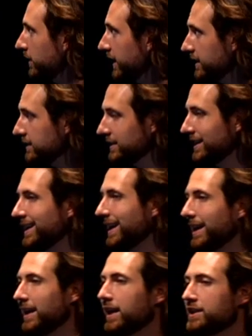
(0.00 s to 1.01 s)
place,
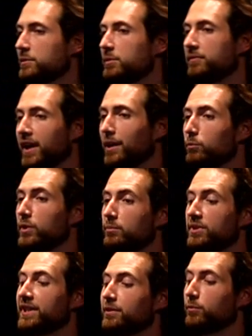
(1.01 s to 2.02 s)
and at NGP VAN, we
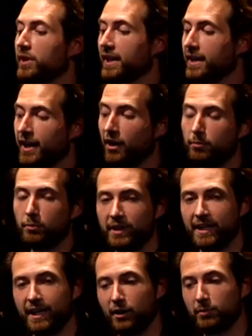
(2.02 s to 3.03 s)
believe we can help.
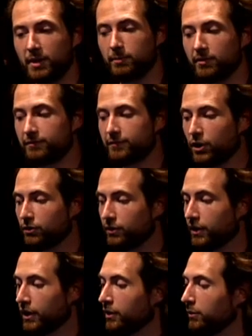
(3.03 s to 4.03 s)
We can help people
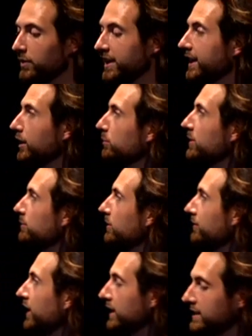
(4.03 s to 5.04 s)
vote, we can help
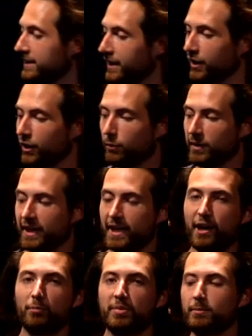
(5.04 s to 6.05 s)
people volunteer, we can
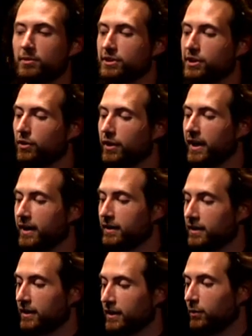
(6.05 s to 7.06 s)
help people donate,
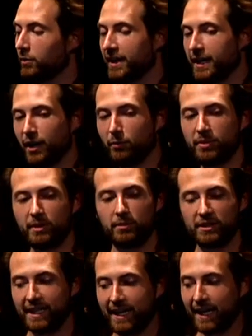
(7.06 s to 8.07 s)
we can help
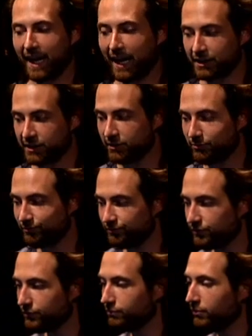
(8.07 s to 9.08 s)
people take action.
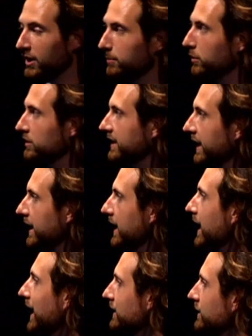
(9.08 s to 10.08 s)
People,
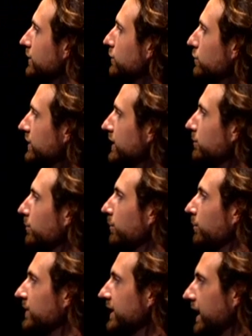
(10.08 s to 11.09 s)
data, action, using
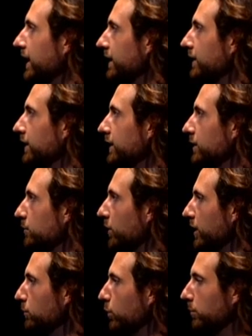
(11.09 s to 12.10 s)
data to
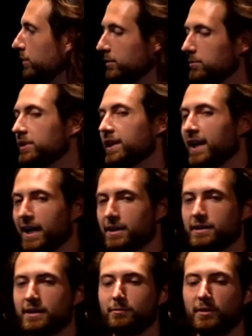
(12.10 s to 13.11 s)
bring more people to
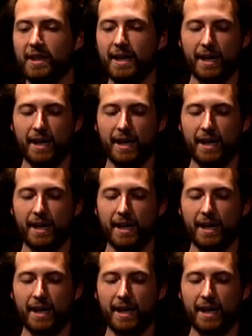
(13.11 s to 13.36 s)
action. And with